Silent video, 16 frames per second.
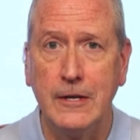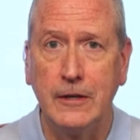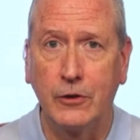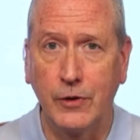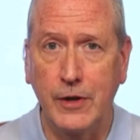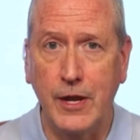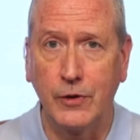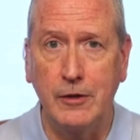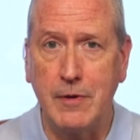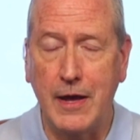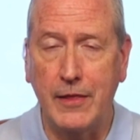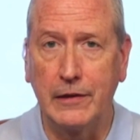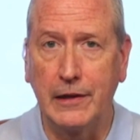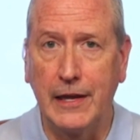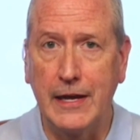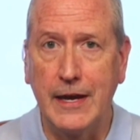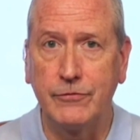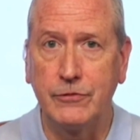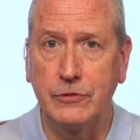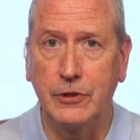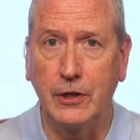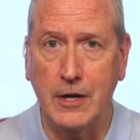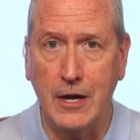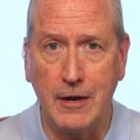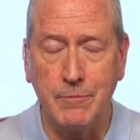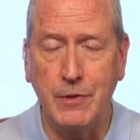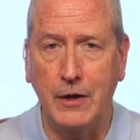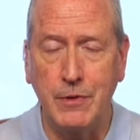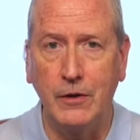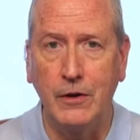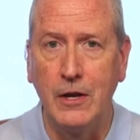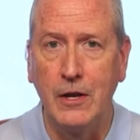created by the left to come
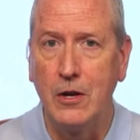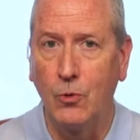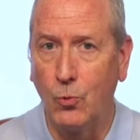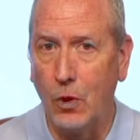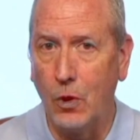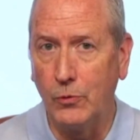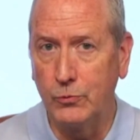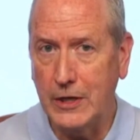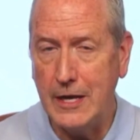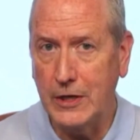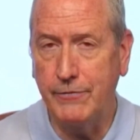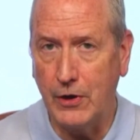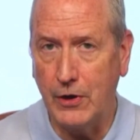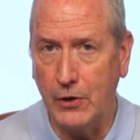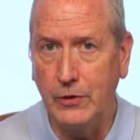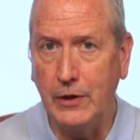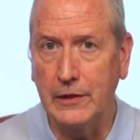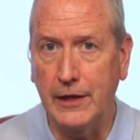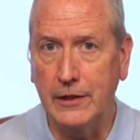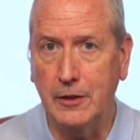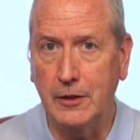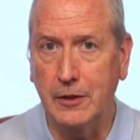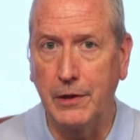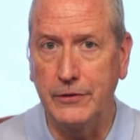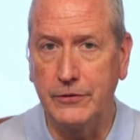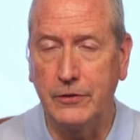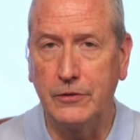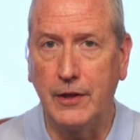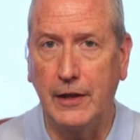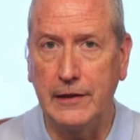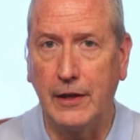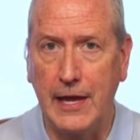there won't keep voting like the
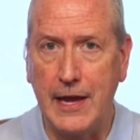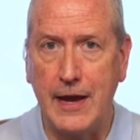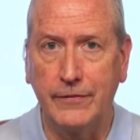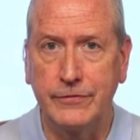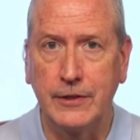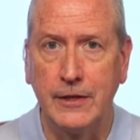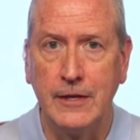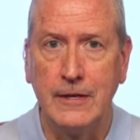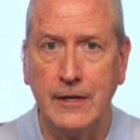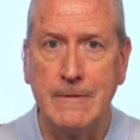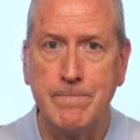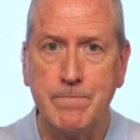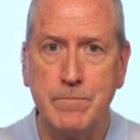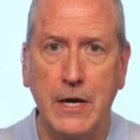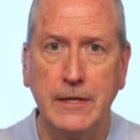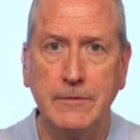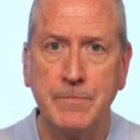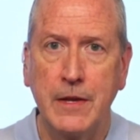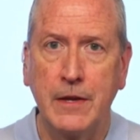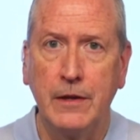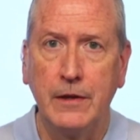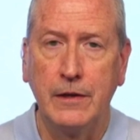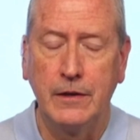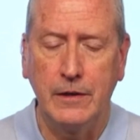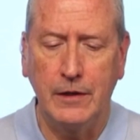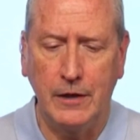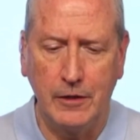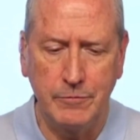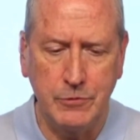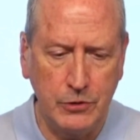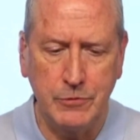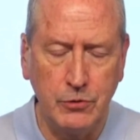places they left, but
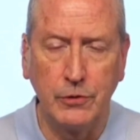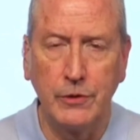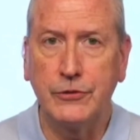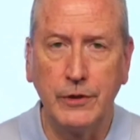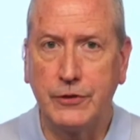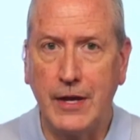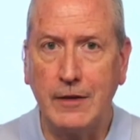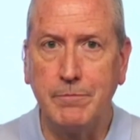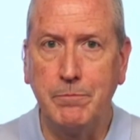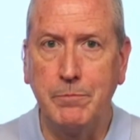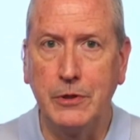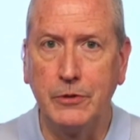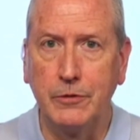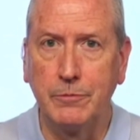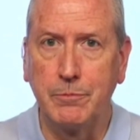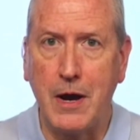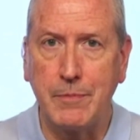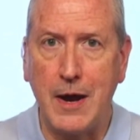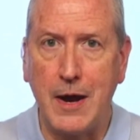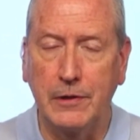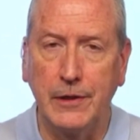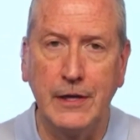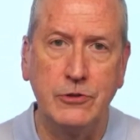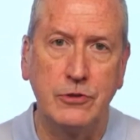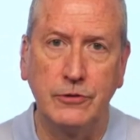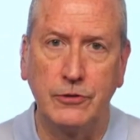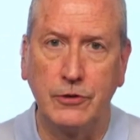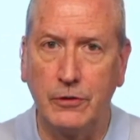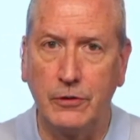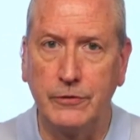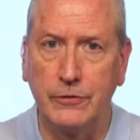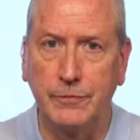you'll instead build populations
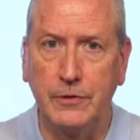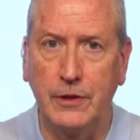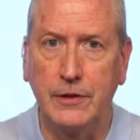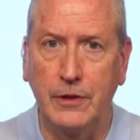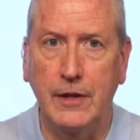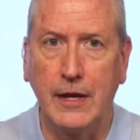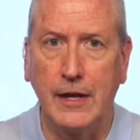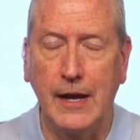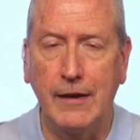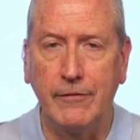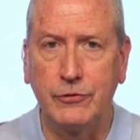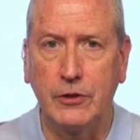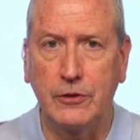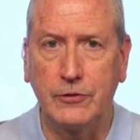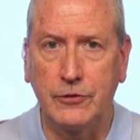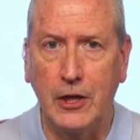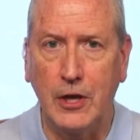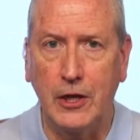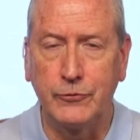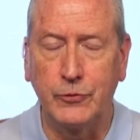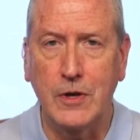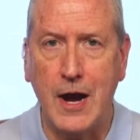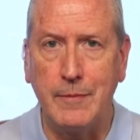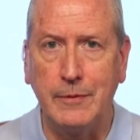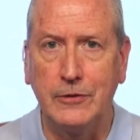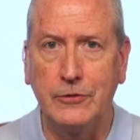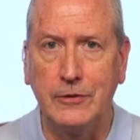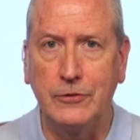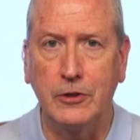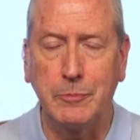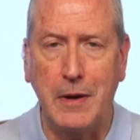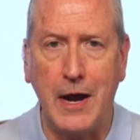that have successful common
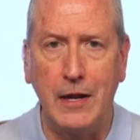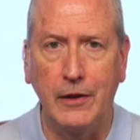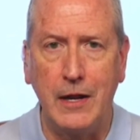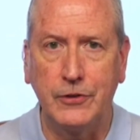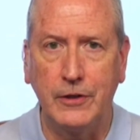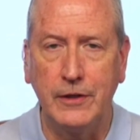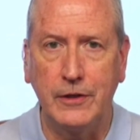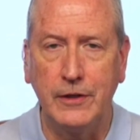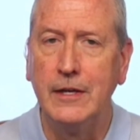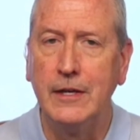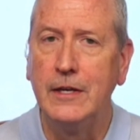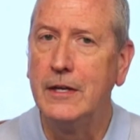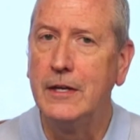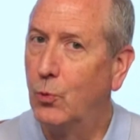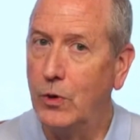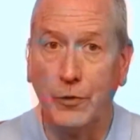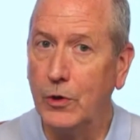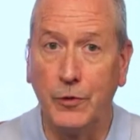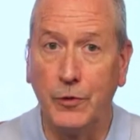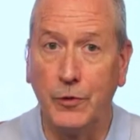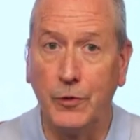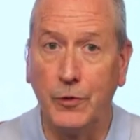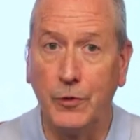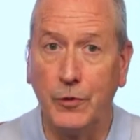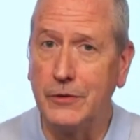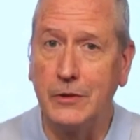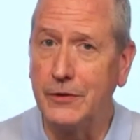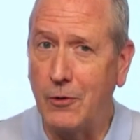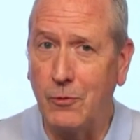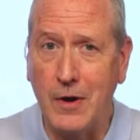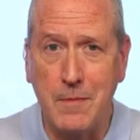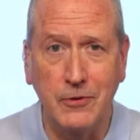sense policy. We'll then
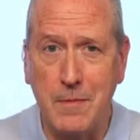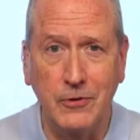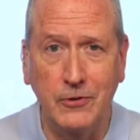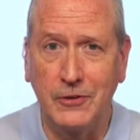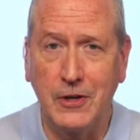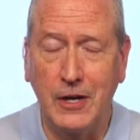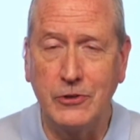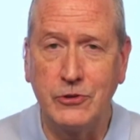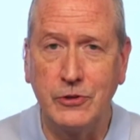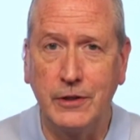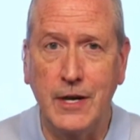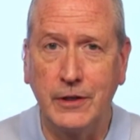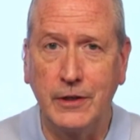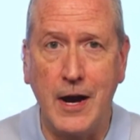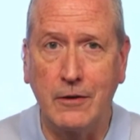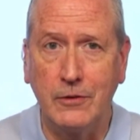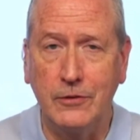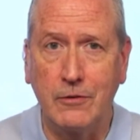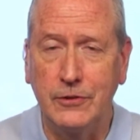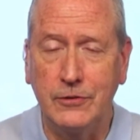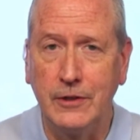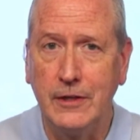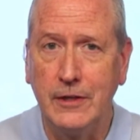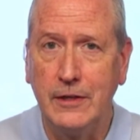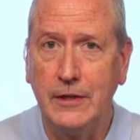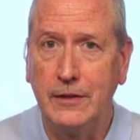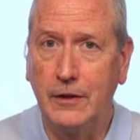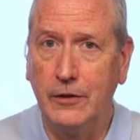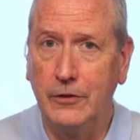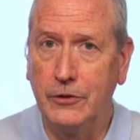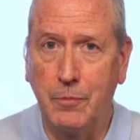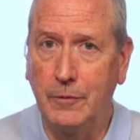build our representation in Congress
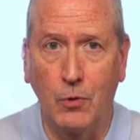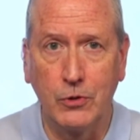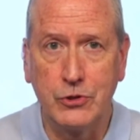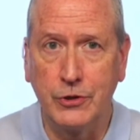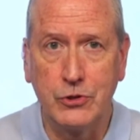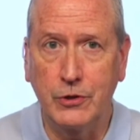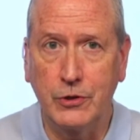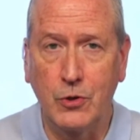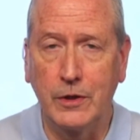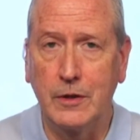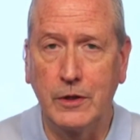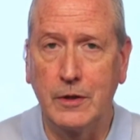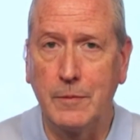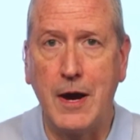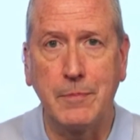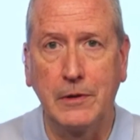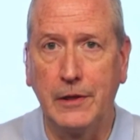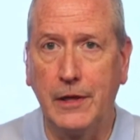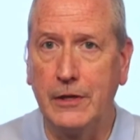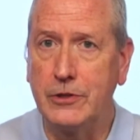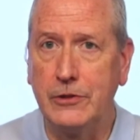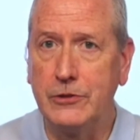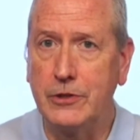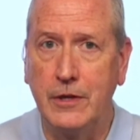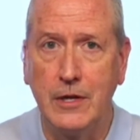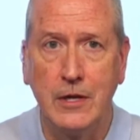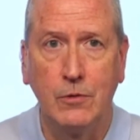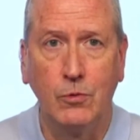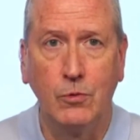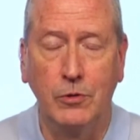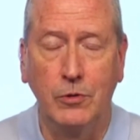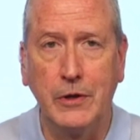that is apportioned according to population.
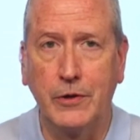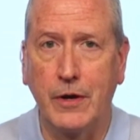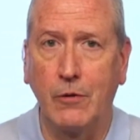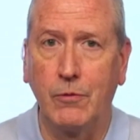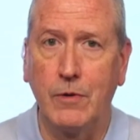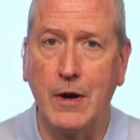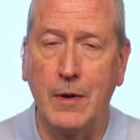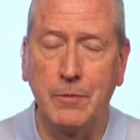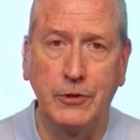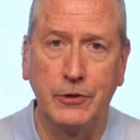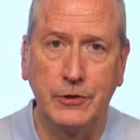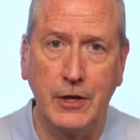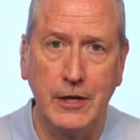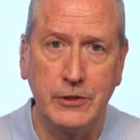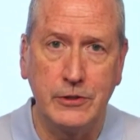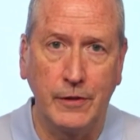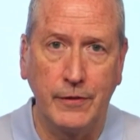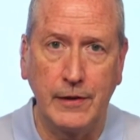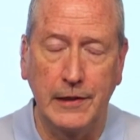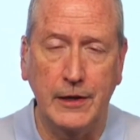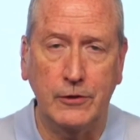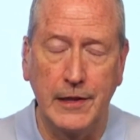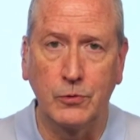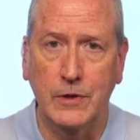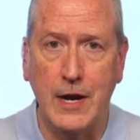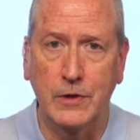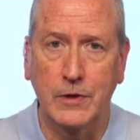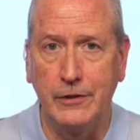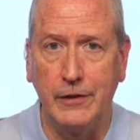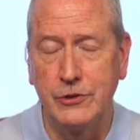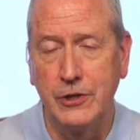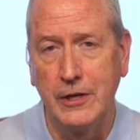We'll build our representation on the Electoral
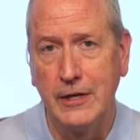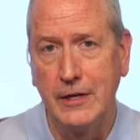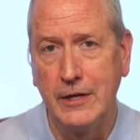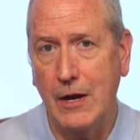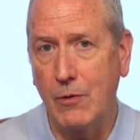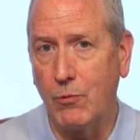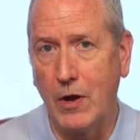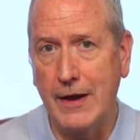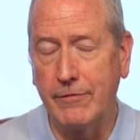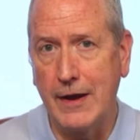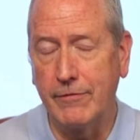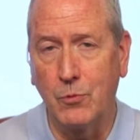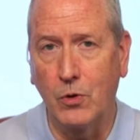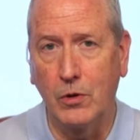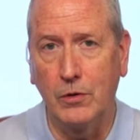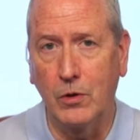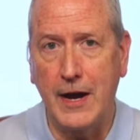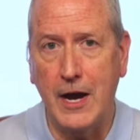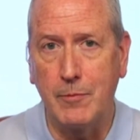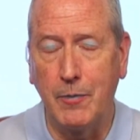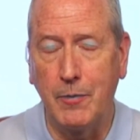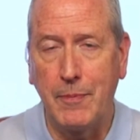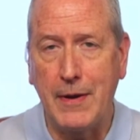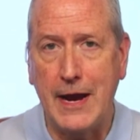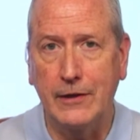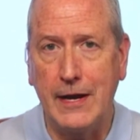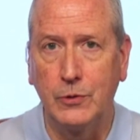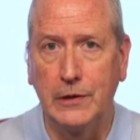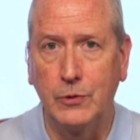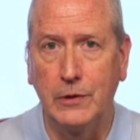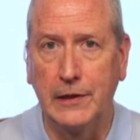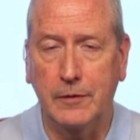College, and we'll have a more viable path
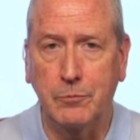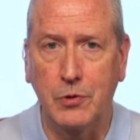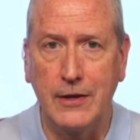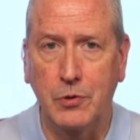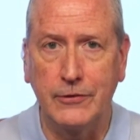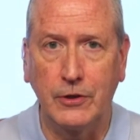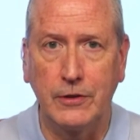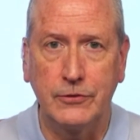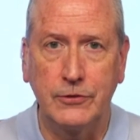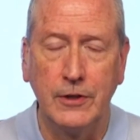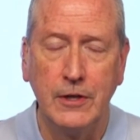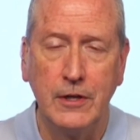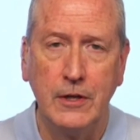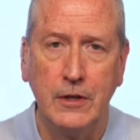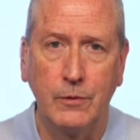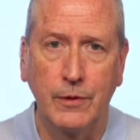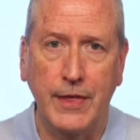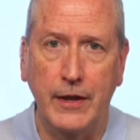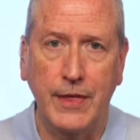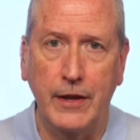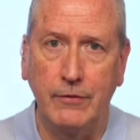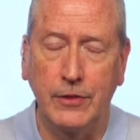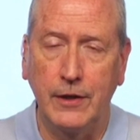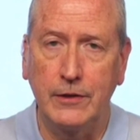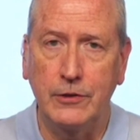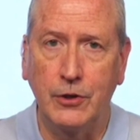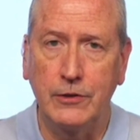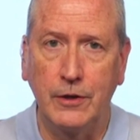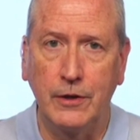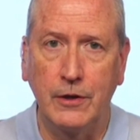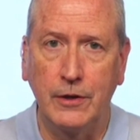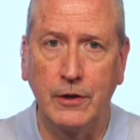to elect presidents without everything
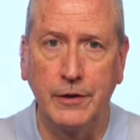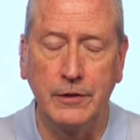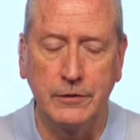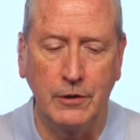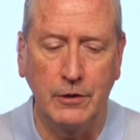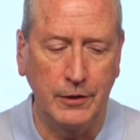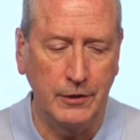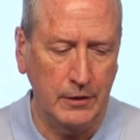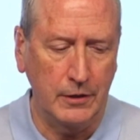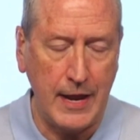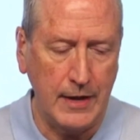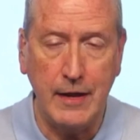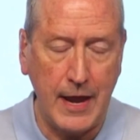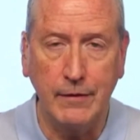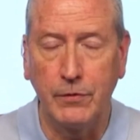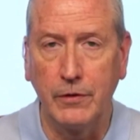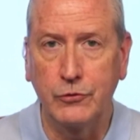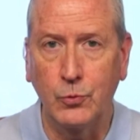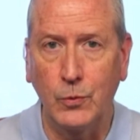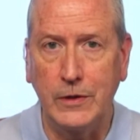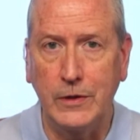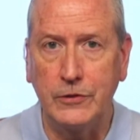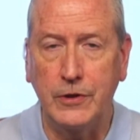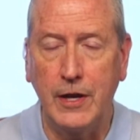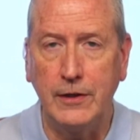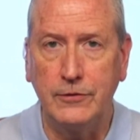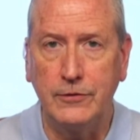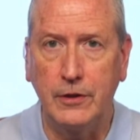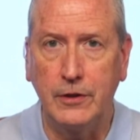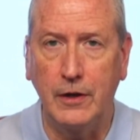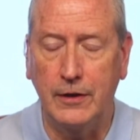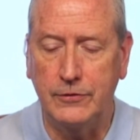turning on a handful of swing
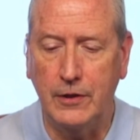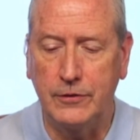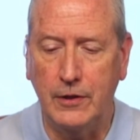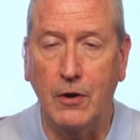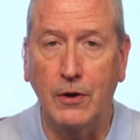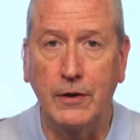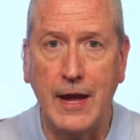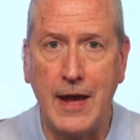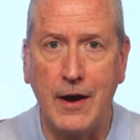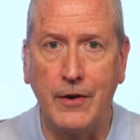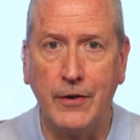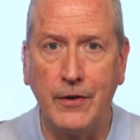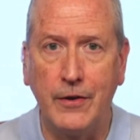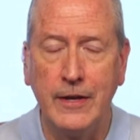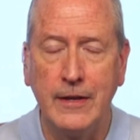states as they are now.